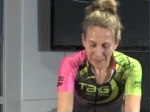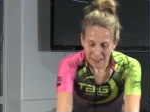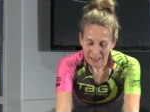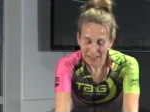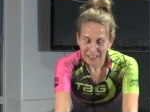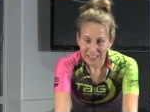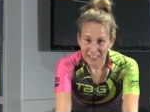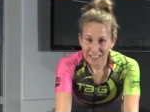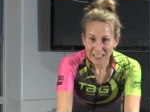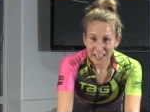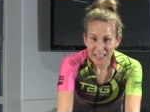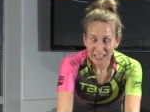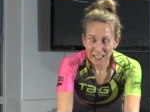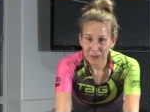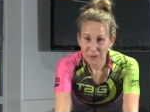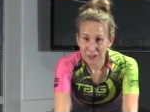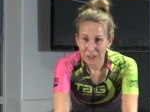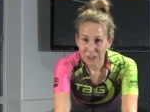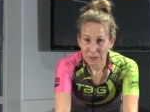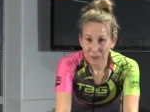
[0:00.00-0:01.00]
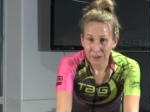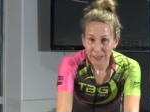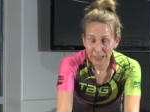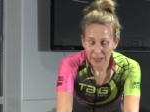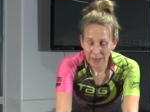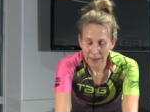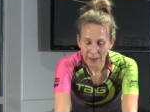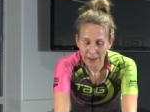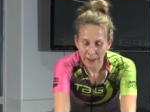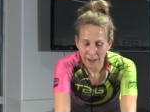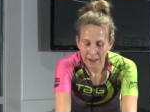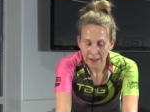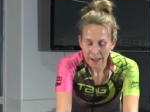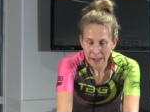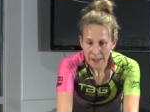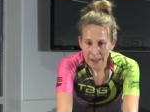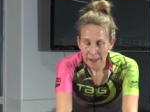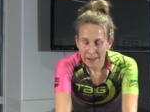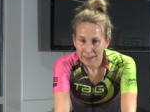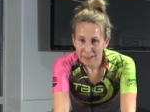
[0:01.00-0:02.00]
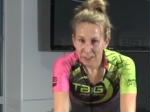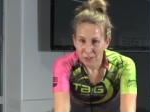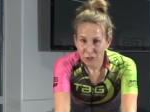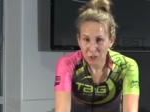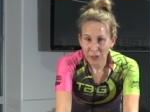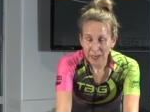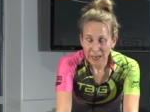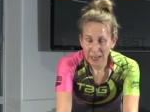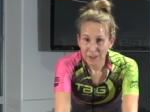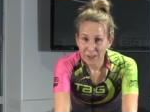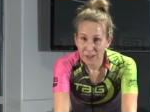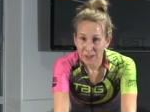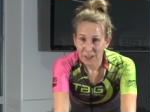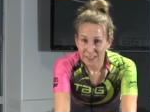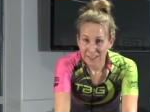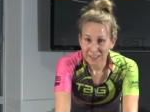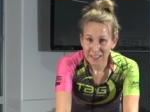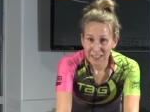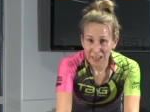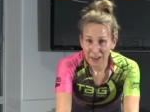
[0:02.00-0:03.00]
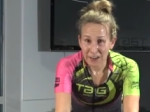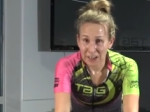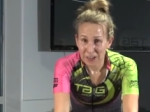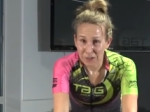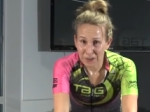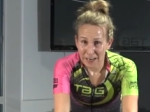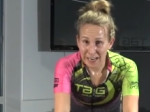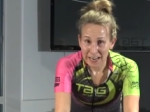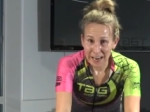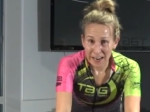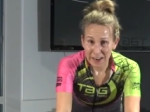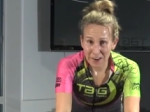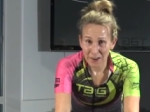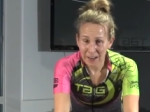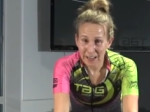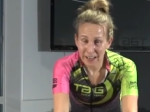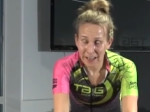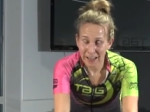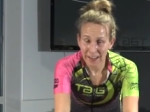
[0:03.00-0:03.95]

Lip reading: I'm going to take you into a triathlon scenario right now.